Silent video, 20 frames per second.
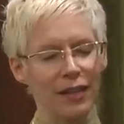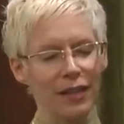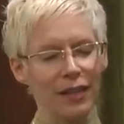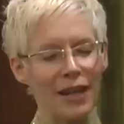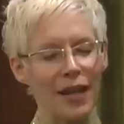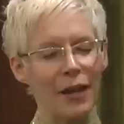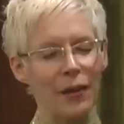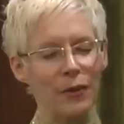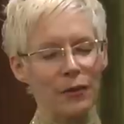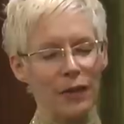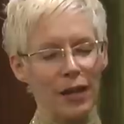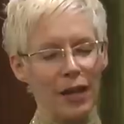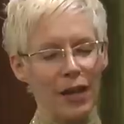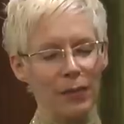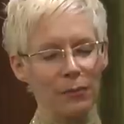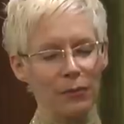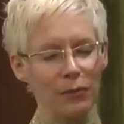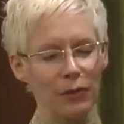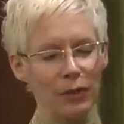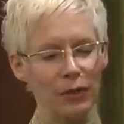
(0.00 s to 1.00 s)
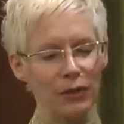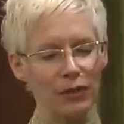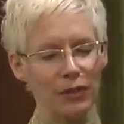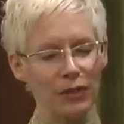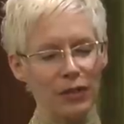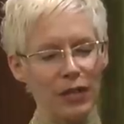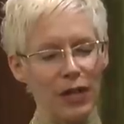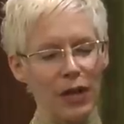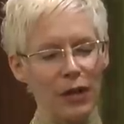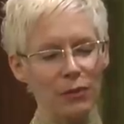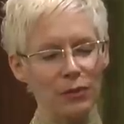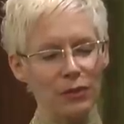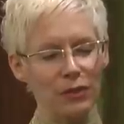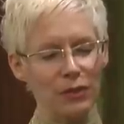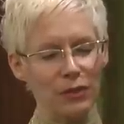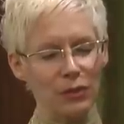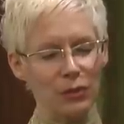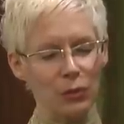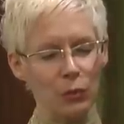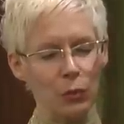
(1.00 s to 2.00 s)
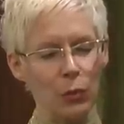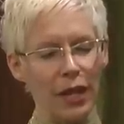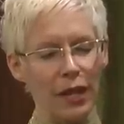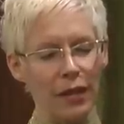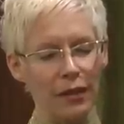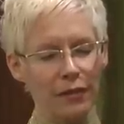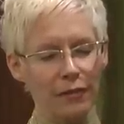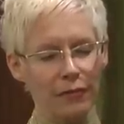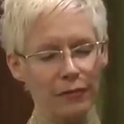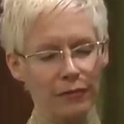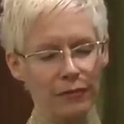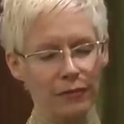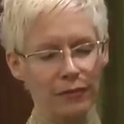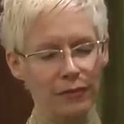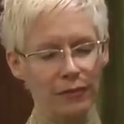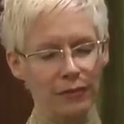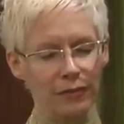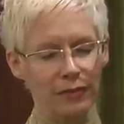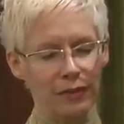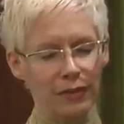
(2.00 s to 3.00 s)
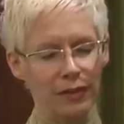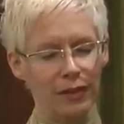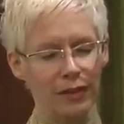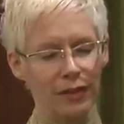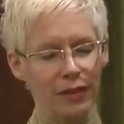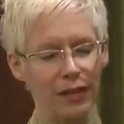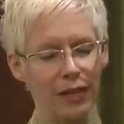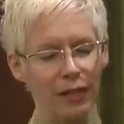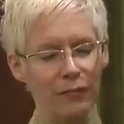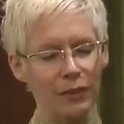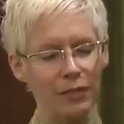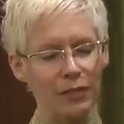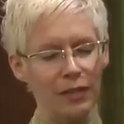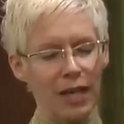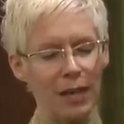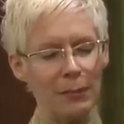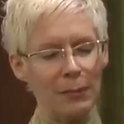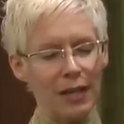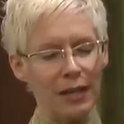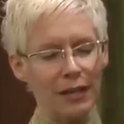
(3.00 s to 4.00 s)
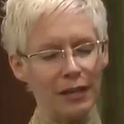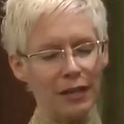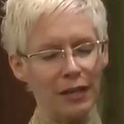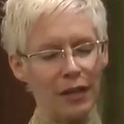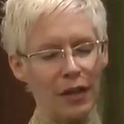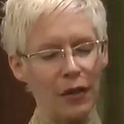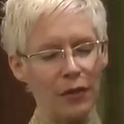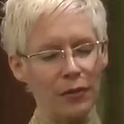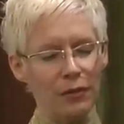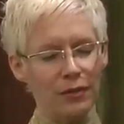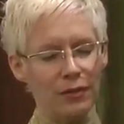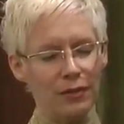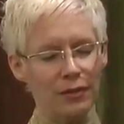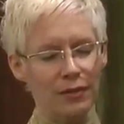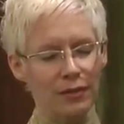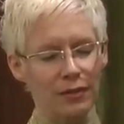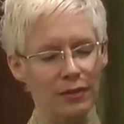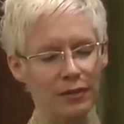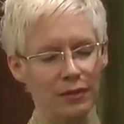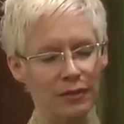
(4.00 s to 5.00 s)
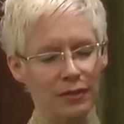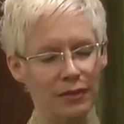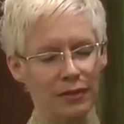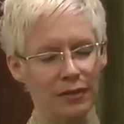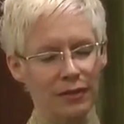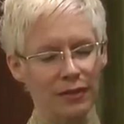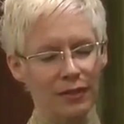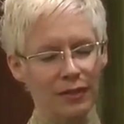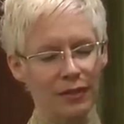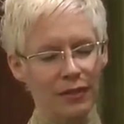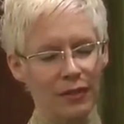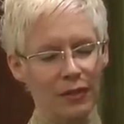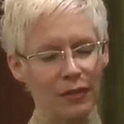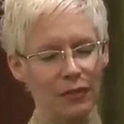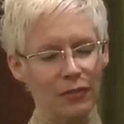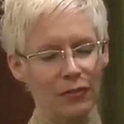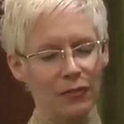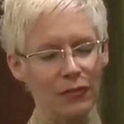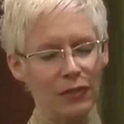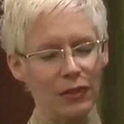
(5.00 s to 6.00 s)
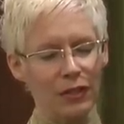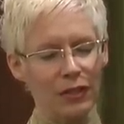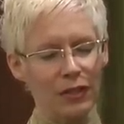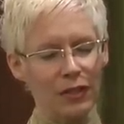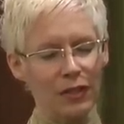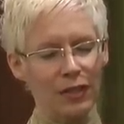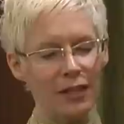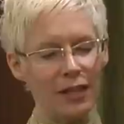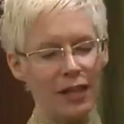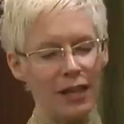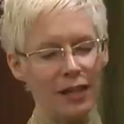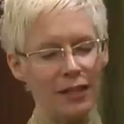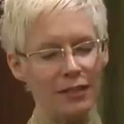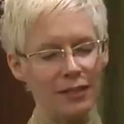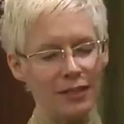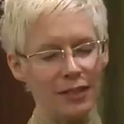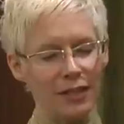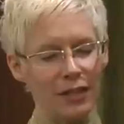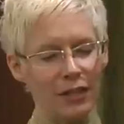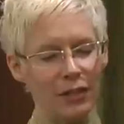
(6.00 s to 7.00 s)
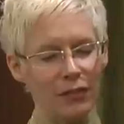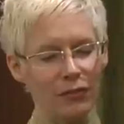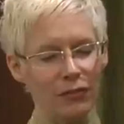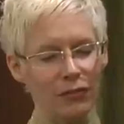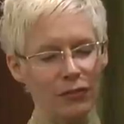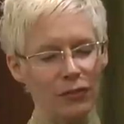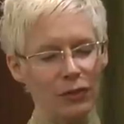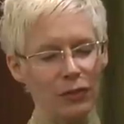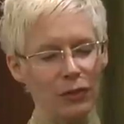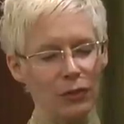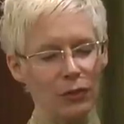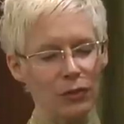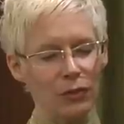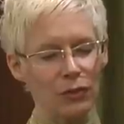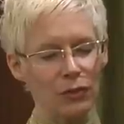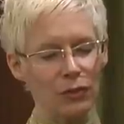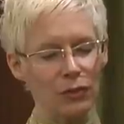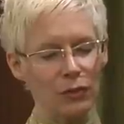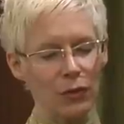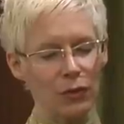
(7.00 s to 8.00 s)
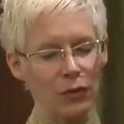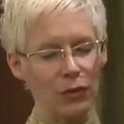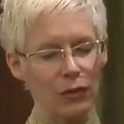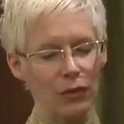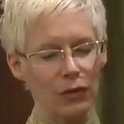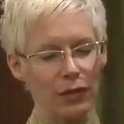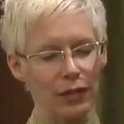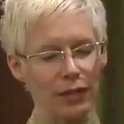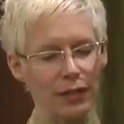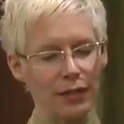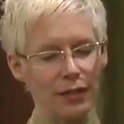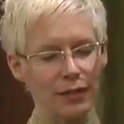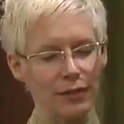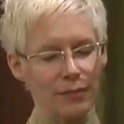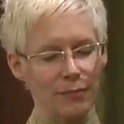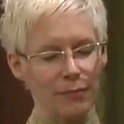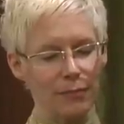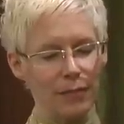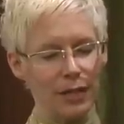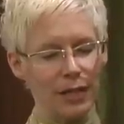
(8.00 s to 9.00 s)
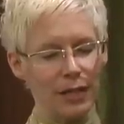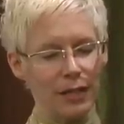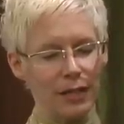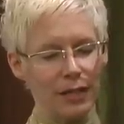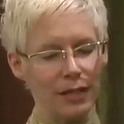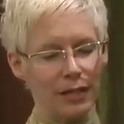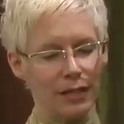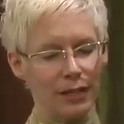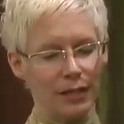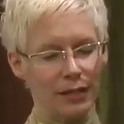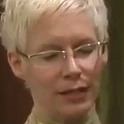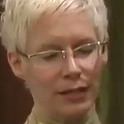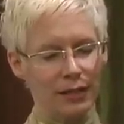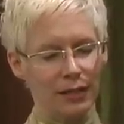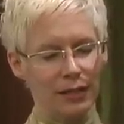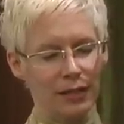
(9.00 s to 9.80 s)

Now, I'm going to count to 12. Every time I count, feel as if your soul is meeting